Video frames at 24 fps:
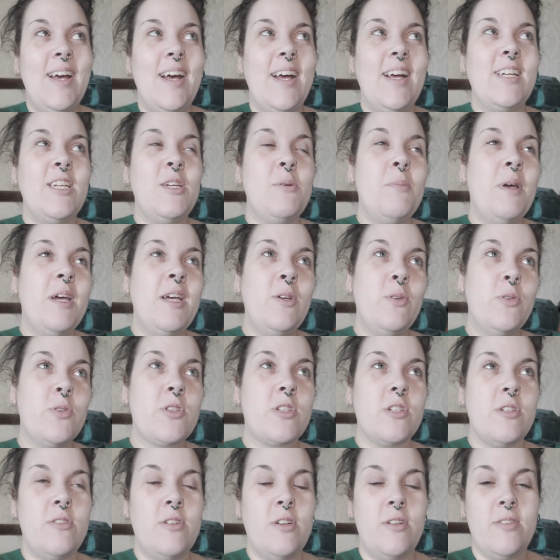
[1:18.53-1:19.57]
And you may
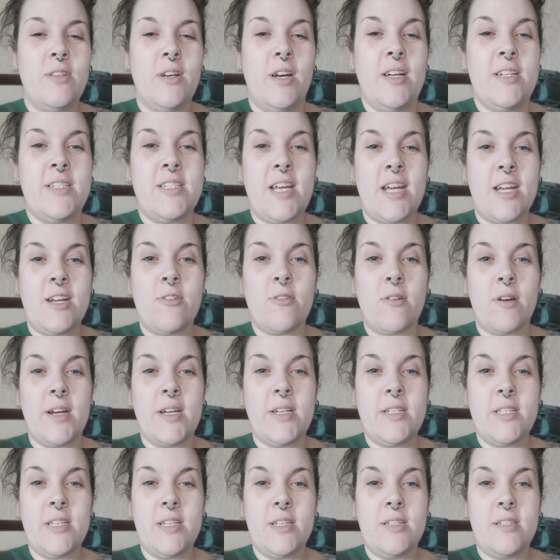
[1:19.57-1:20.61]
also know that I
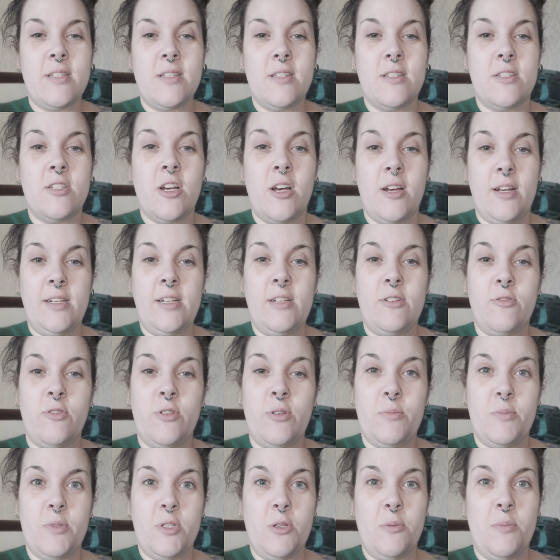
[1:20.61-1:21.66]
decorated the dining
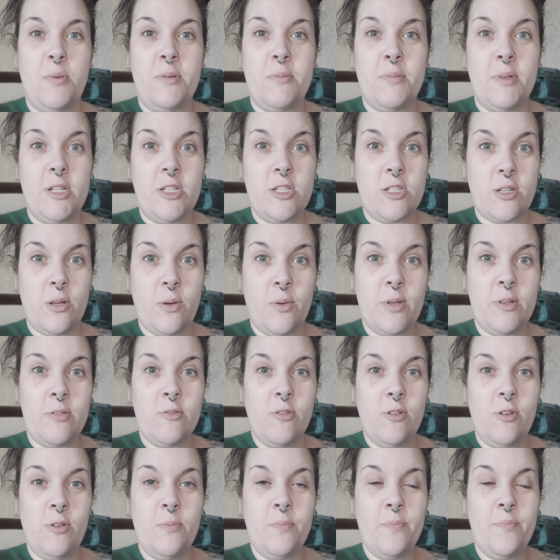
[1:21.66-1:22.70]
room to be my sewing
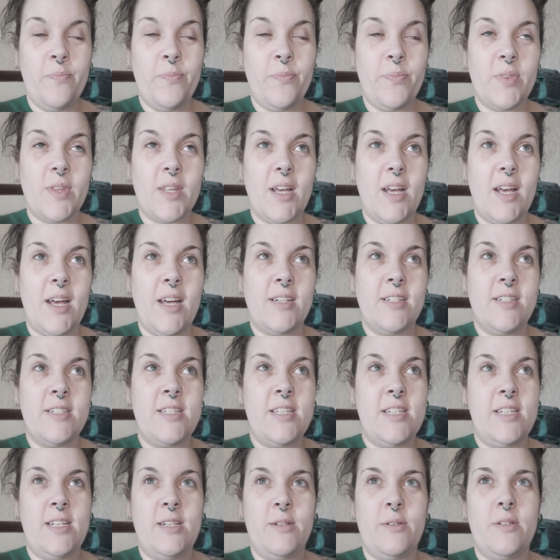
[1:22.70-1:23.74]
room, and I
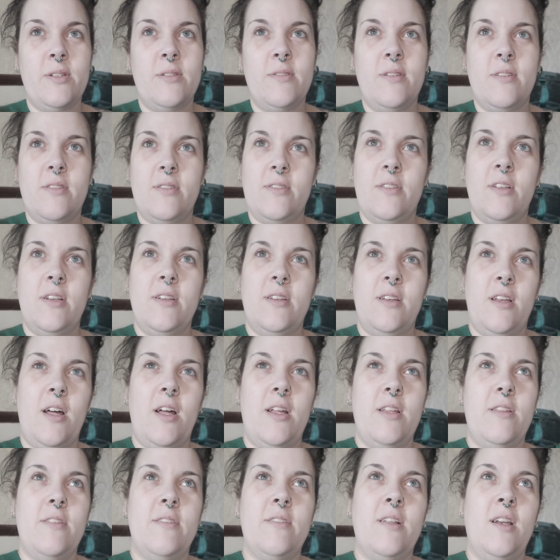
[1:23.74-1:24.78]
did it the
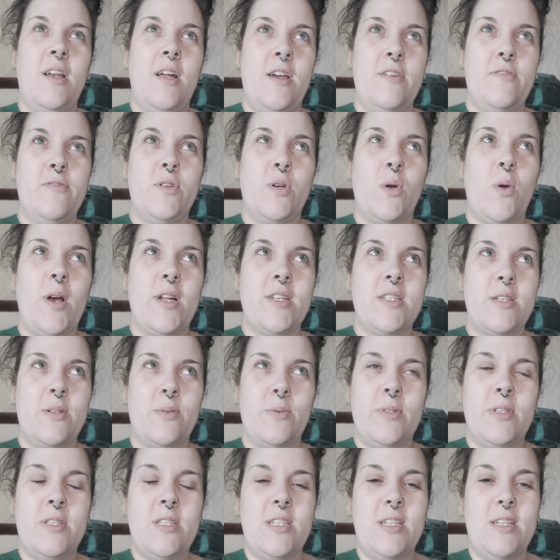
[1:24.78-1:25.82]
Life
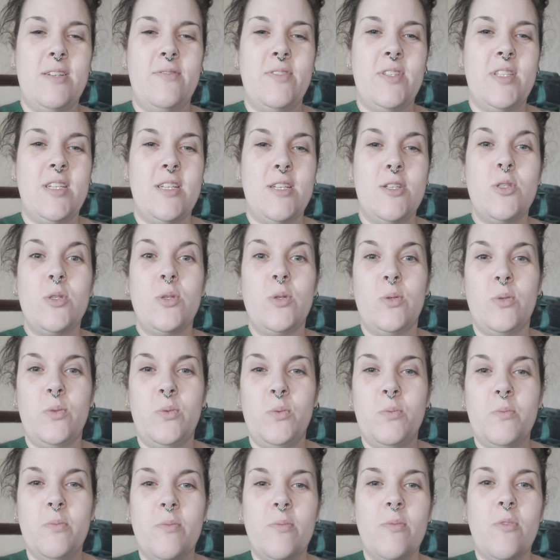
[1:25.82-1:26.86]
Aquatic with Steve
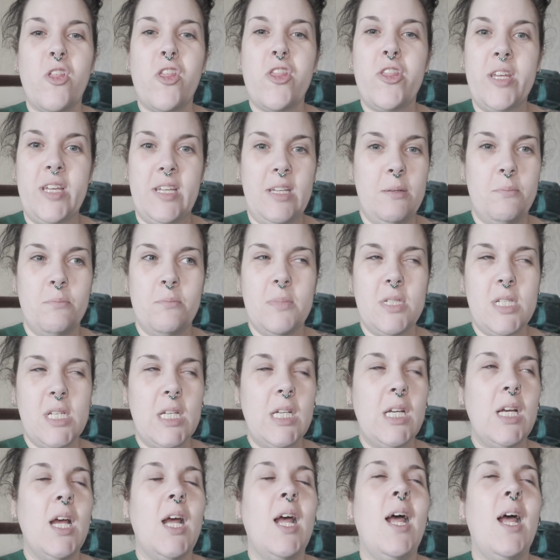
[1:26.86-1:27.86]
Zissou themed.